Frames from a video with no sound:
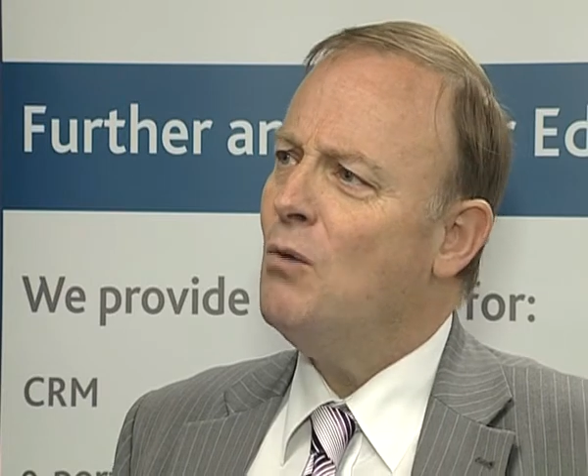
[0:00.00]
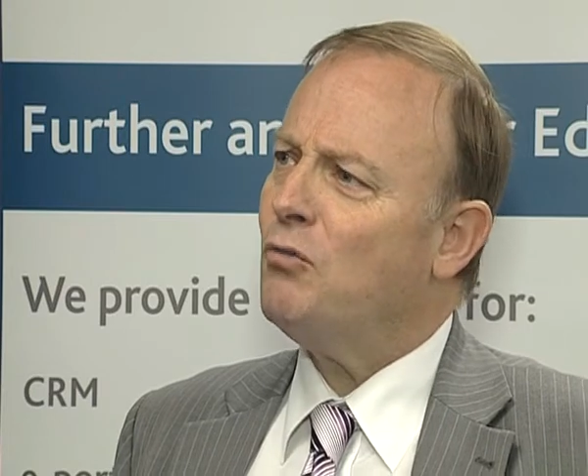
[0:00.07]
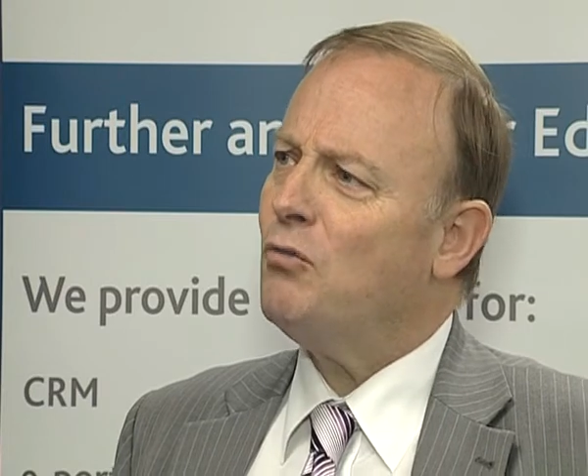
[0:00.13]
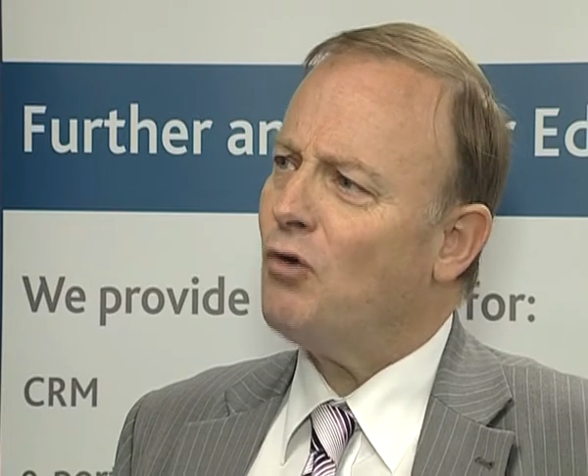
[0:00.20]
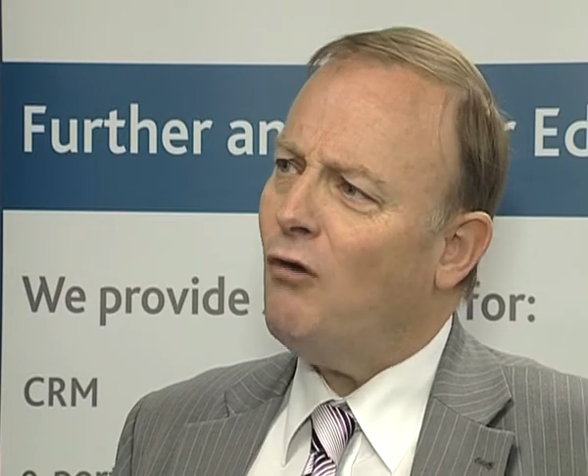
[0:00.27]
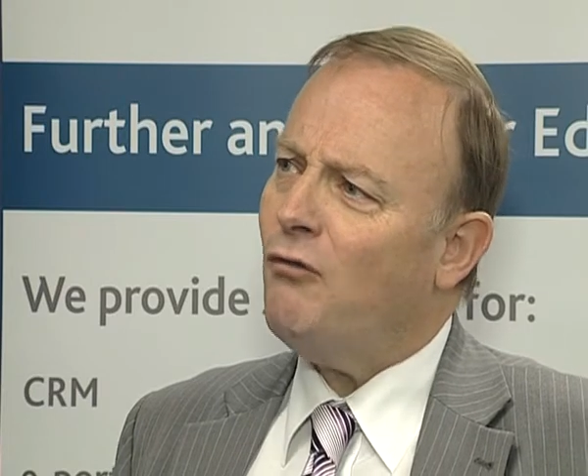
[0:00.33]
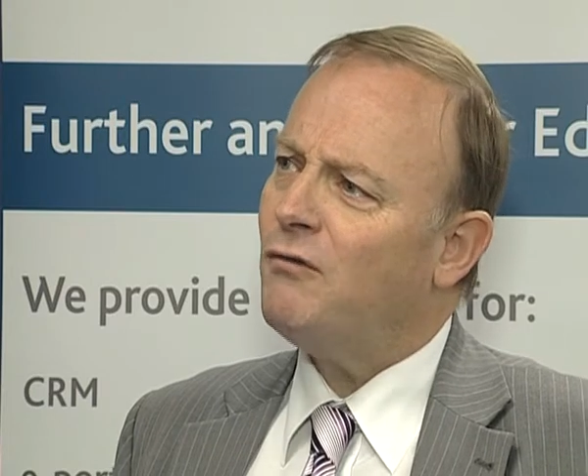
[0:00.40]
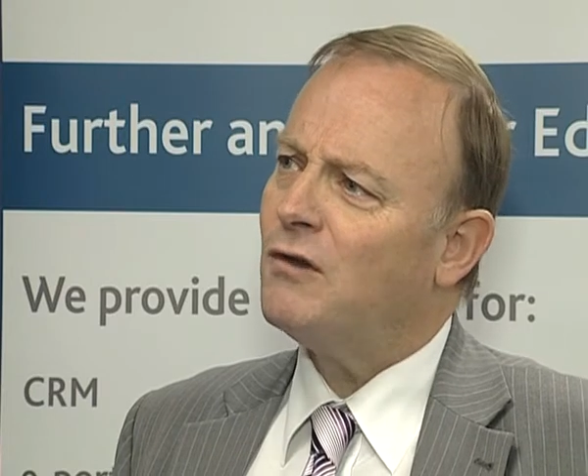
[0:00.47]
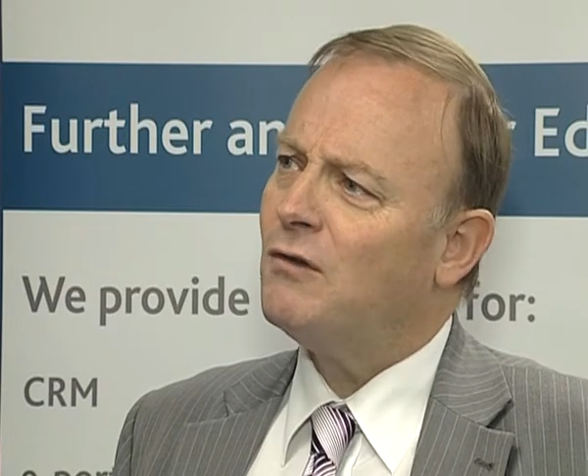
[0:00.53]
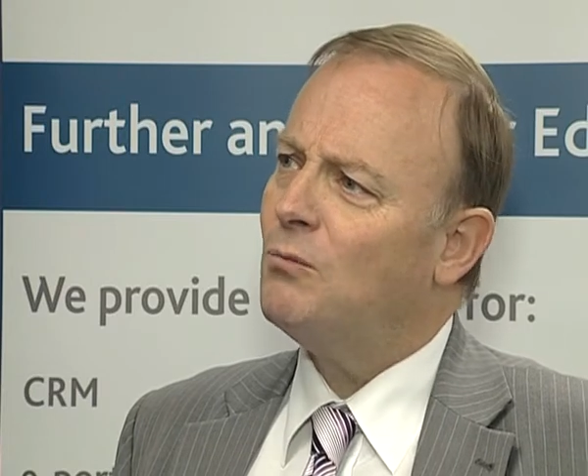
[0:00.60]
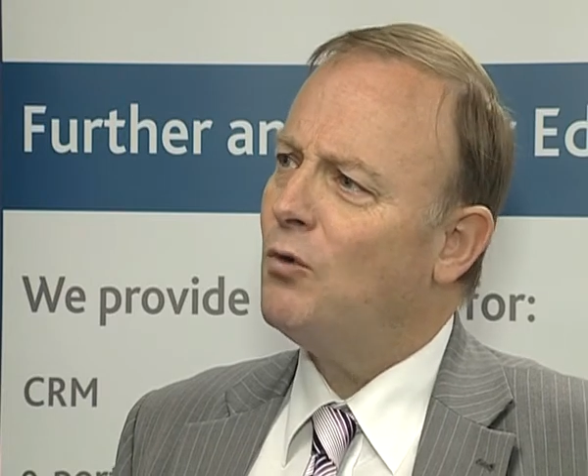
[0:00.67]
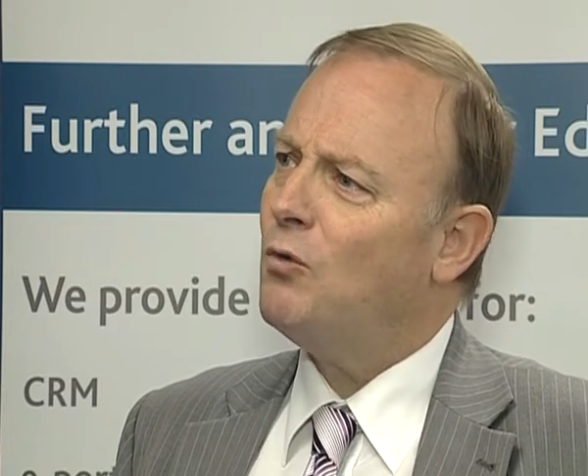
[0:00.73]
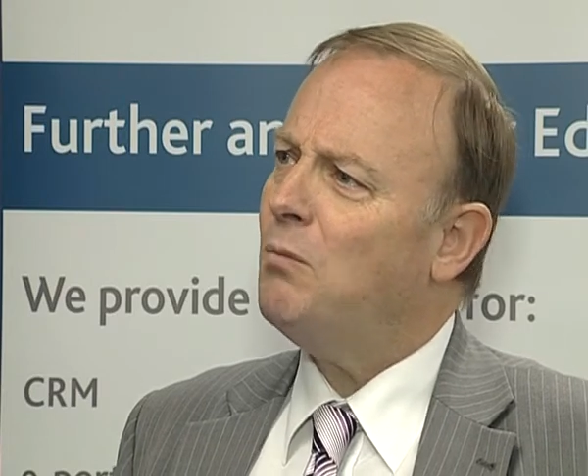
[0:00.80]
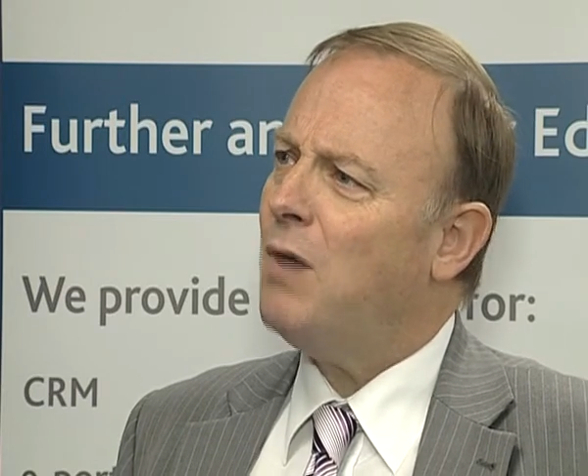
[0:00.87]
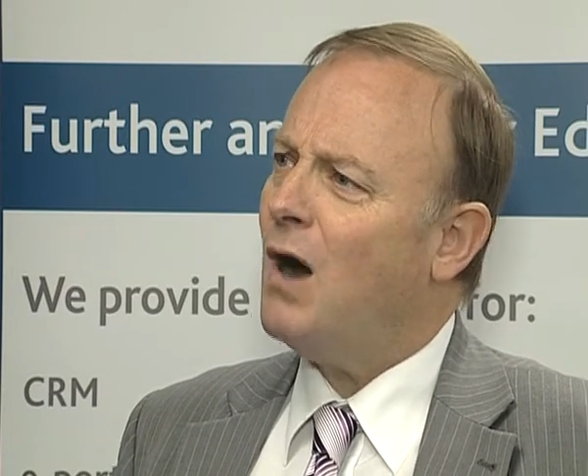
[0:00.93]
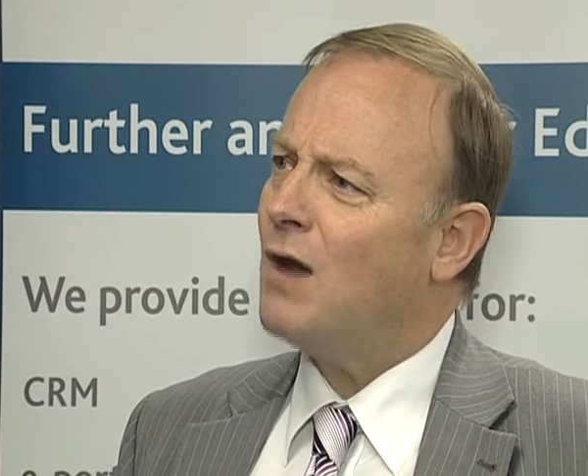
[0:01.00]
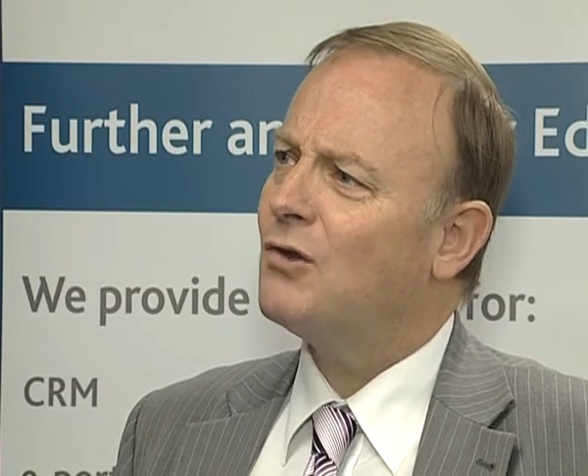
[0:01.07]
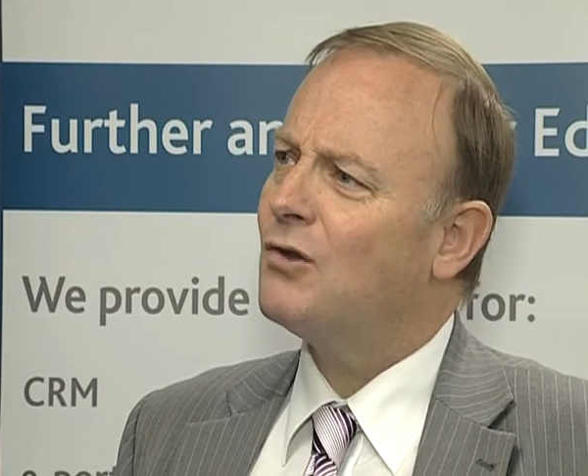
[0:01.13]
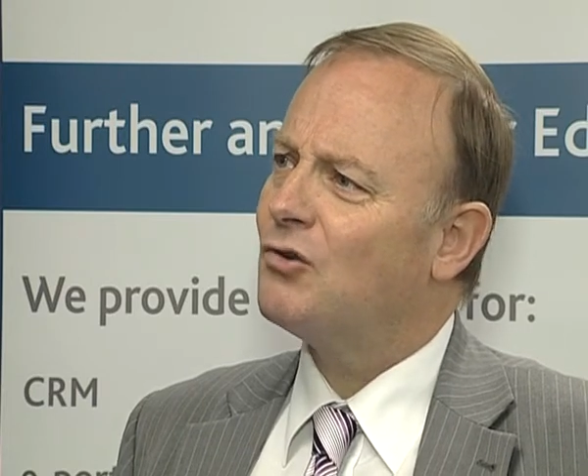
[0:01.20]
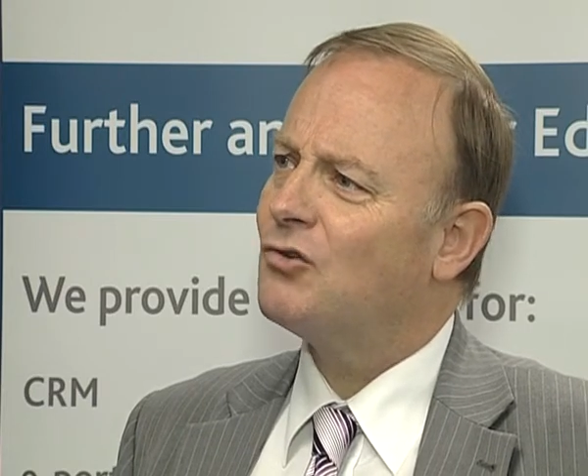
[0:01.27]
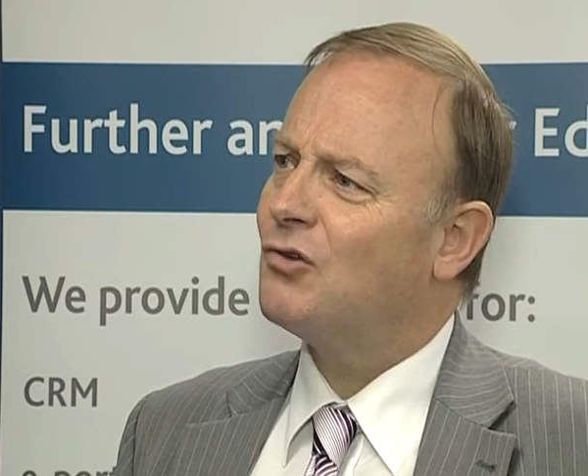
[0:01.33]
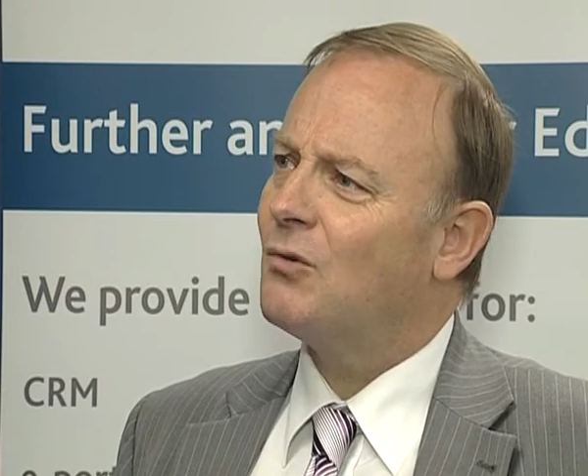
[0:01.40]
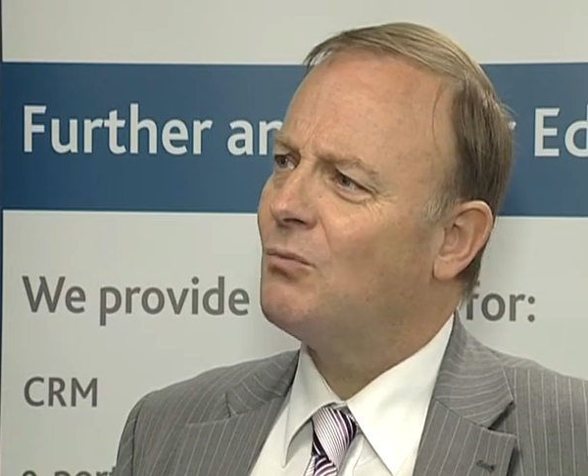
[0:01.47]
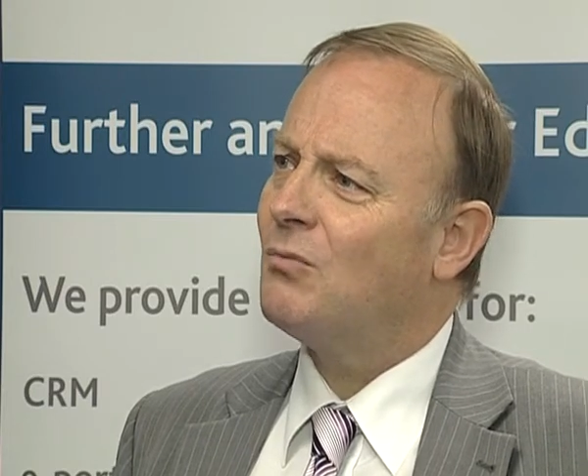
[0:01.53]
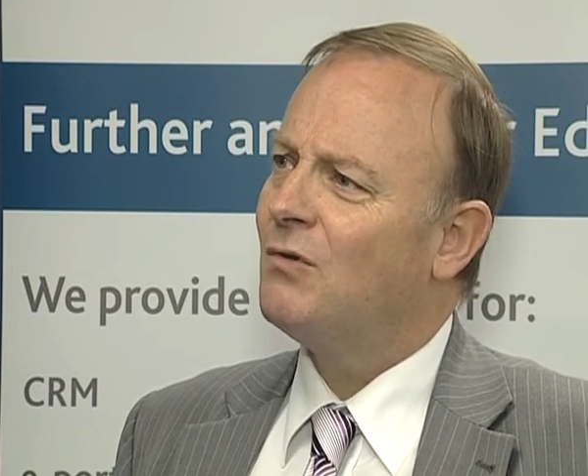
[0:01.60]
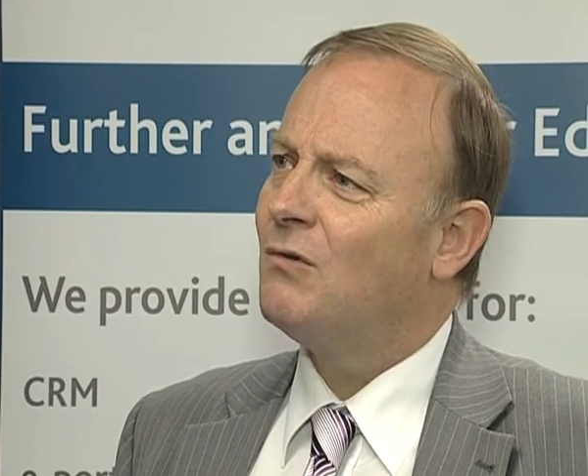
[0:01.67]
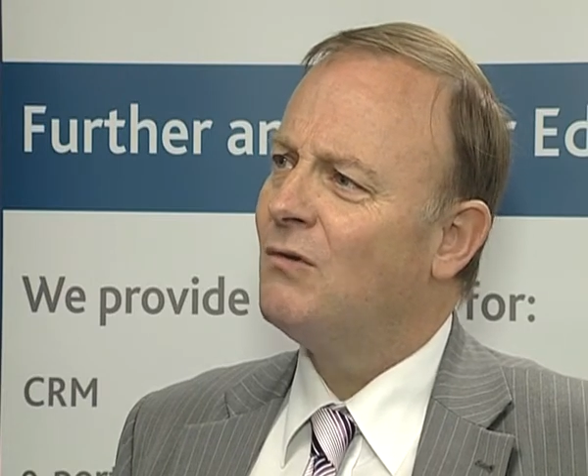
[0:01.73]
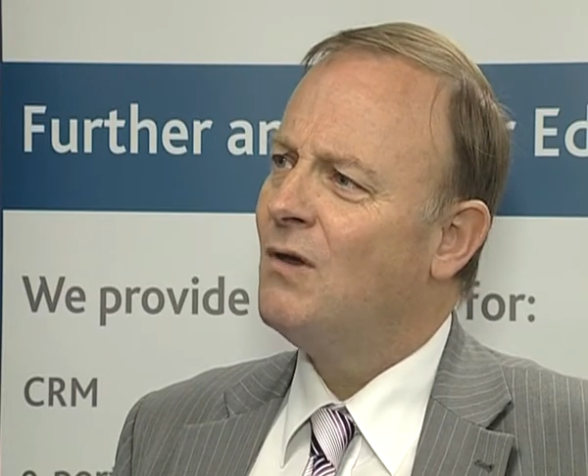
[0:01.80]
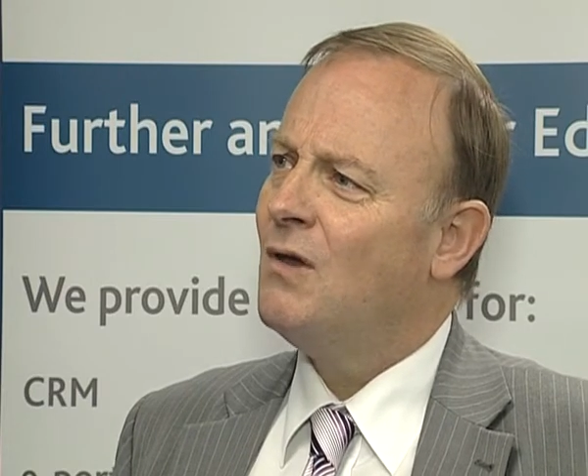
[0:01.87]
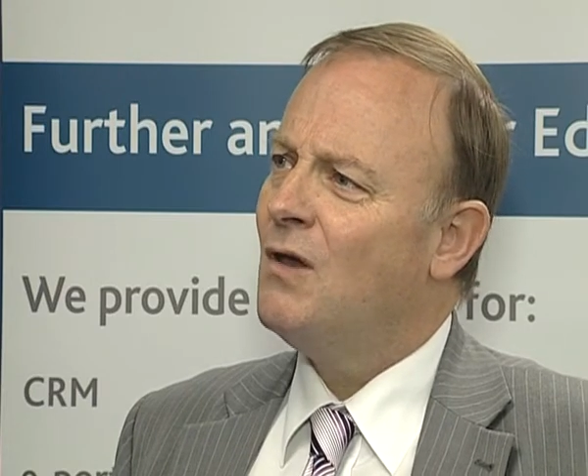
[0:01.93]
profitable
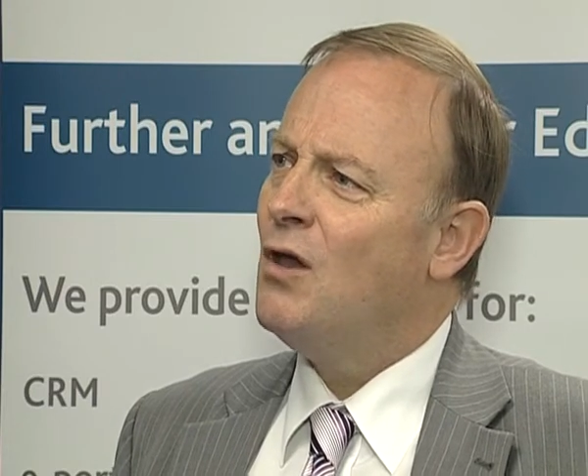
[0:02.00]
partnerships